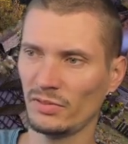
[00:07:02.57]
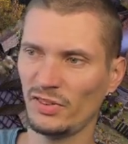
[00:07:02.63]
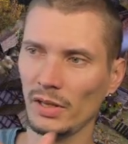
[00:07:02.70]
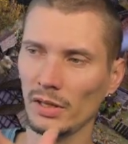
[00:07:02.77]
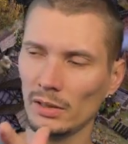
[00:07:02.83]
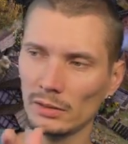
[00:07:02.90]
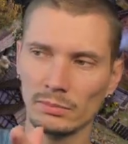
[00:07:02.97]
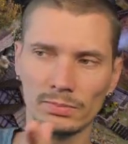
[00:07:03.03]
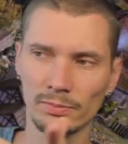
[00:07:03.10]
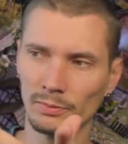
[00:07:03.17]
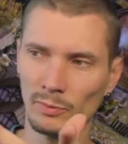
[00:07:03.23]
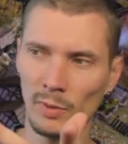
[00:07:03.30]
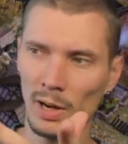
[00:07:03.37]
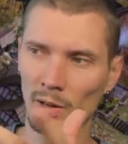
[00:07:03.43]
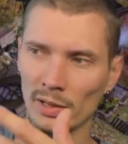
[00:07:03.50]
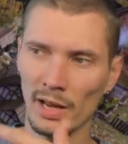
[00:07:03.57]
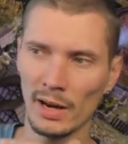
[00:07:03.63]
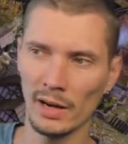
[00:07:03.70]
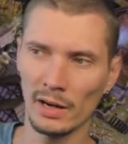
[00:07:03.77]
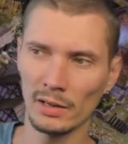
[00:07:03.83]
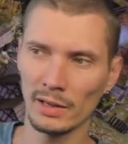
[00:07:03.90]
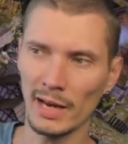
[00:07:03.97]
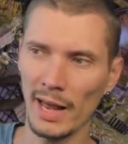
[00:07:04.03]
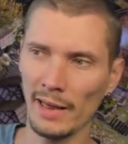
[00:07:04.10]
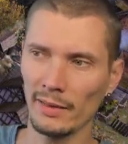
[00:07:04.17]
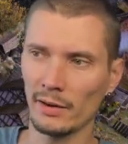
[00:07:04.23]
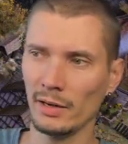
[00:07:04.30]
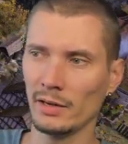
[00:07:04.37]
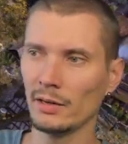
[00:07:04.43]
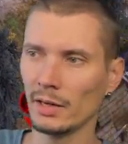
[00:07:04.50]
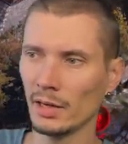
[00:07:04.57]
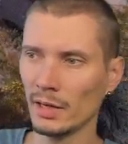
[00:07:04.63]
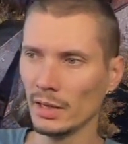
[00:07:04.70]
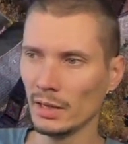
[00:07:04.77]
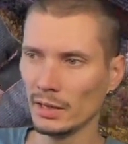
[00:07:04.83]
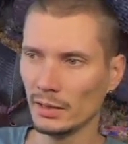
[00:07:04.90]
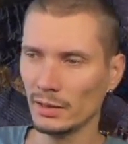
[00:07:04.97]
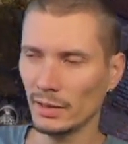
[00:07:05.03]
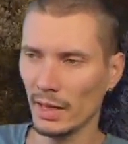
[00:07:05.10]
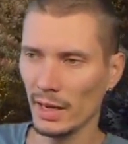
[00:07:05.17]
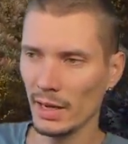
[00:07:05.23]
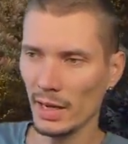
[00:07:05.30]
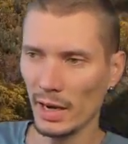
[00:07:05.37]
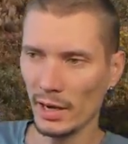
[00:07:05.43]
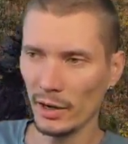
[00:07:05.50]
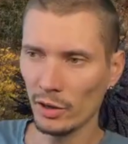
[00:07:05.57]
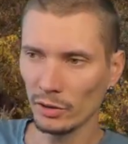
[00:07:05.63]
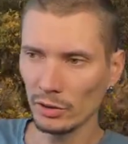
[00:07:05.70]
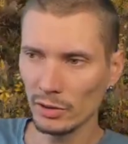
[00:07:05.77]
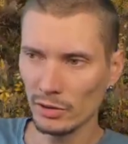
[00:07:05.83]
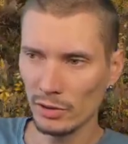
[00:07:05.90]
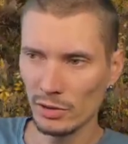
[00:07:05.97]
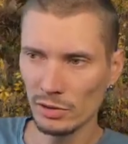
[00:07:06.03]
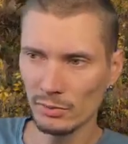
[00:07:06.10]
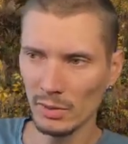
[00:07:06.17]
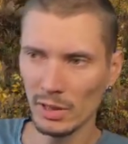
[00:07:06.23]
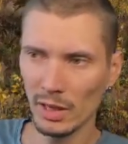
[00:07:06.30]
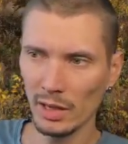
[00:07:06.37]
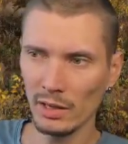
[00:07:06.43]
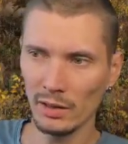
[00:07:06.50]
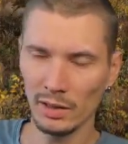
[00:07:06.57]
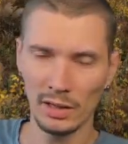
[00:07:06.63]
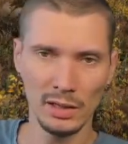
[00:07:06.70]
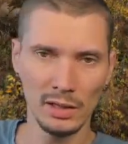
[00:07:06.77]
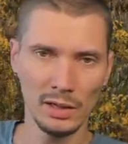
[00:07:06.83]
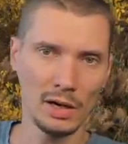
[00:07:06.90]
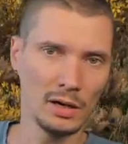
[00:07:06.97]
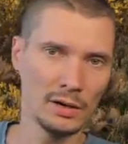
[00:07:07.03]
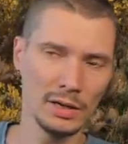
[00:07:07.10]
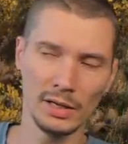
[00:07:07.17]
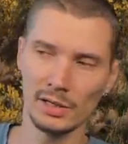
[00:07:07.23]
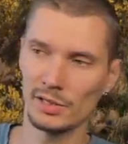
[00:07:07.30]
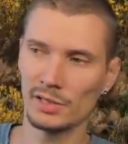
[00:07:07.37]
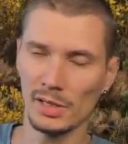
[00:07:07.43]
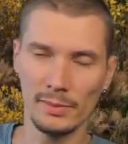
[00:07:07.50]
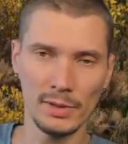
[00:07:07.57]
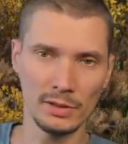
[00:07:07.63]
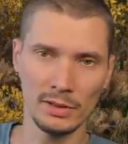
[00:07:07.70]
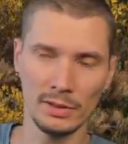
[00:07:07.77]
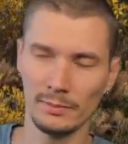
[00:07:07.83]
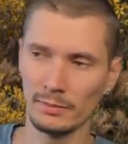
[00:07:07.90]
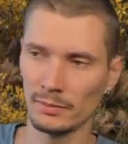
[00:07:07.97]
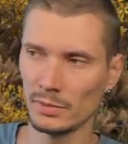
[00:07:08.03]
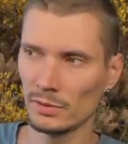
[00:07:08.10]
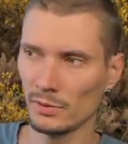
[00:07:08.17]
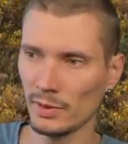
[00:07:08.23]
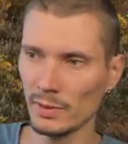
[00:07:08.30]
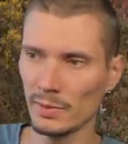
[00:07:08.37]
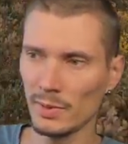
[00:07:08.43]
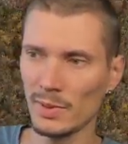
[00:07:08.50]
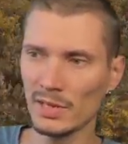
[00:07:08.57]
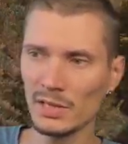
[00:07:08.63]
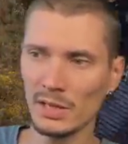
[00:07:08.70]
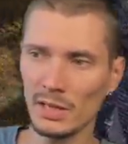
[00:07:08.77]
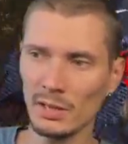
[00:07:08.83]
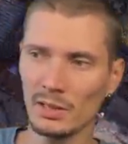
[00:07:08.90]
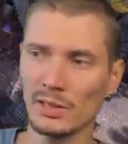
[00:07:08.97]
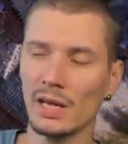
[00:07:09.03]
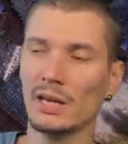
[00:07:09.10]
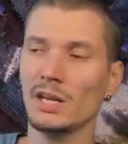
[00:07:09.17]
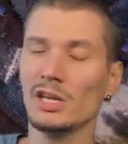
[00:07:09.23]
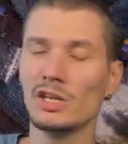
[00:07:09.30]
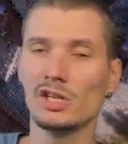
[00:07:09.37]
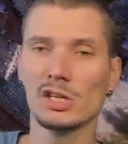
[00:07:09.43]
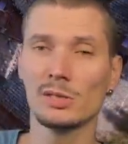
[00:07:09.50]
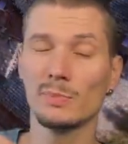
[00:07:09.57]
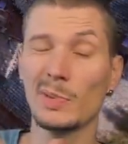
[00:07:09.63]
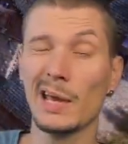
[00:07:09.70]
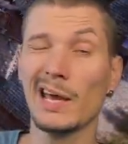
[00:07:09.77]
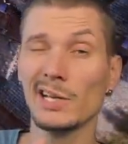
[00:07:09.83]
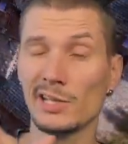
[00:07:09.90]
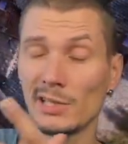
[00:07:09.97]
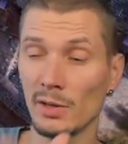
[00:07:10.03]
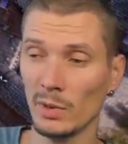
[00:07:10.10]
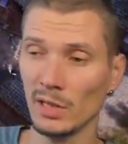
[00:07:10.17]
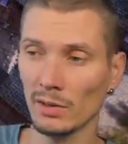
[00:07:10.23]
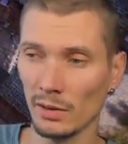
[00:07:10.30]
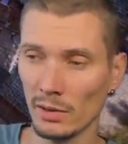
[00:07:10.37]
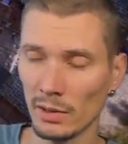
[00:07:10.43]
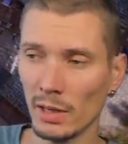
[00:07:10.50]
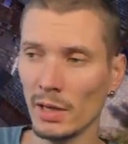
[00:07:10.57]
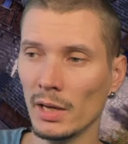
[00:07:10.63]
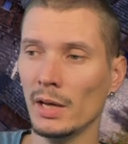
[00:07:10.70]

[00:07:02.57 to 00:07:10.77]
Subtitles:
field where they are gathering, they are not consuming anything on a summertime. So basically they need just past the winter.